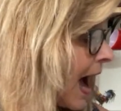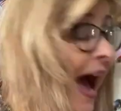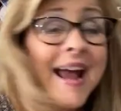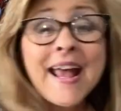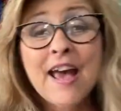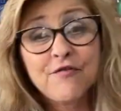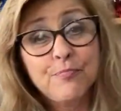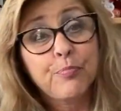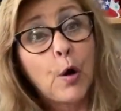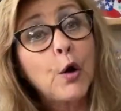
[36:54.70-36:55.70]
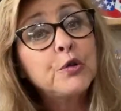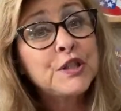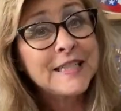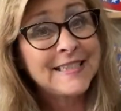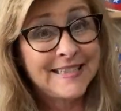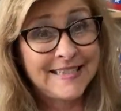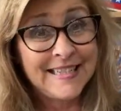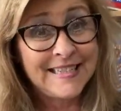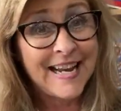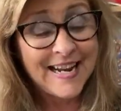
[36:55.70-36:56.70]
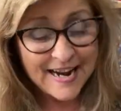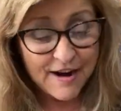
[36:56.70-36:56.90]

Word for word: I have brooches today,